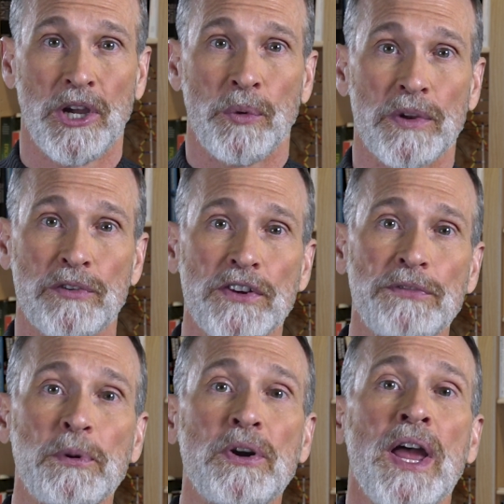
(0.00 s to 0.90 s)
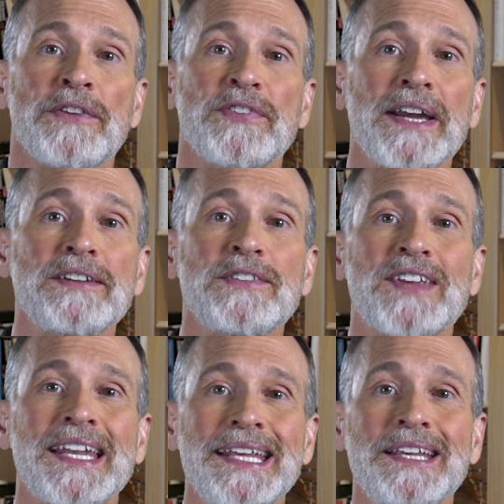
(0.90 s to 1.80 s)
With CRISPR, scientists
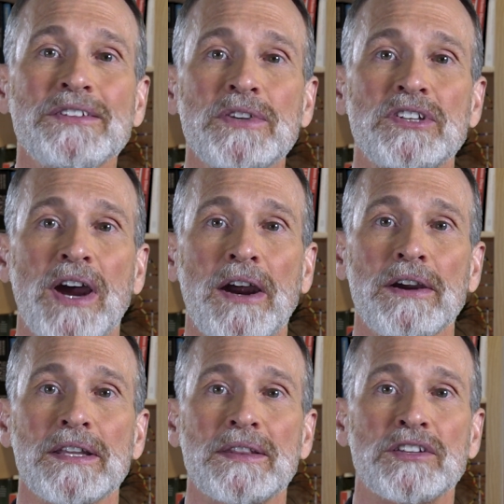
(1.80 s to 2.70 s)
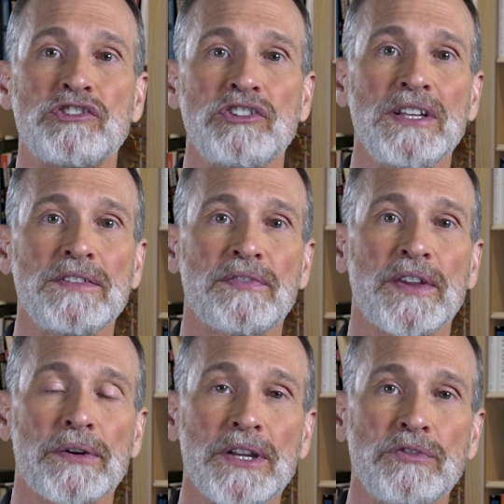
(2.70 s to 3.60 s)
can easily target the genes of
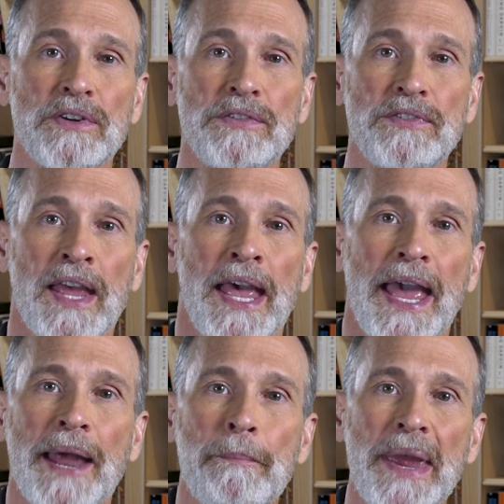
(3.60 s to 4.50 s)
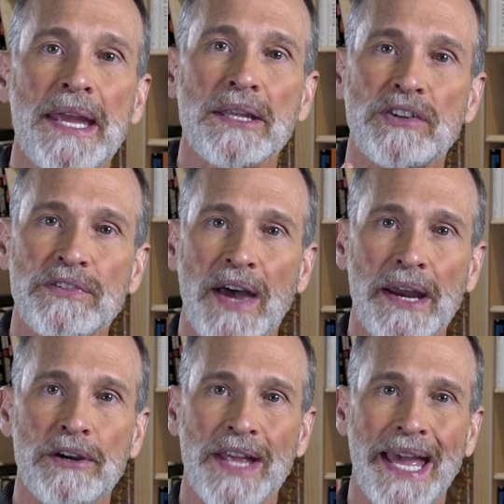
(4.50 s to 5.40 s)
their interest and make
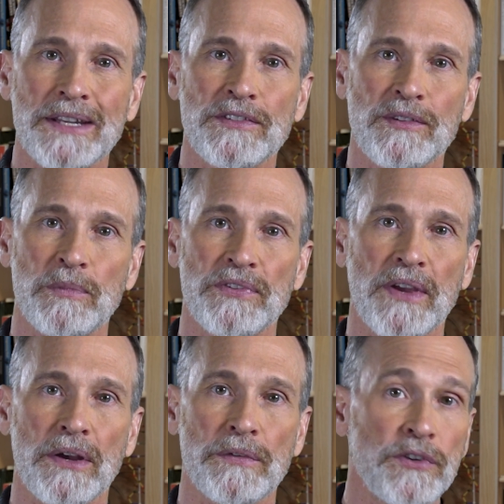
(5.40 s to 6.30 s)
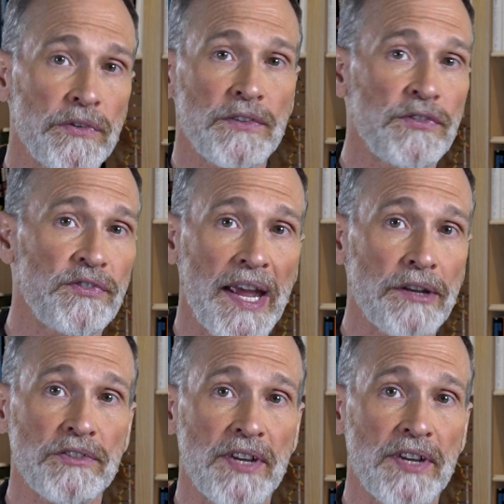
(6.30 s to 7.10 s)
desired edits themselves using standard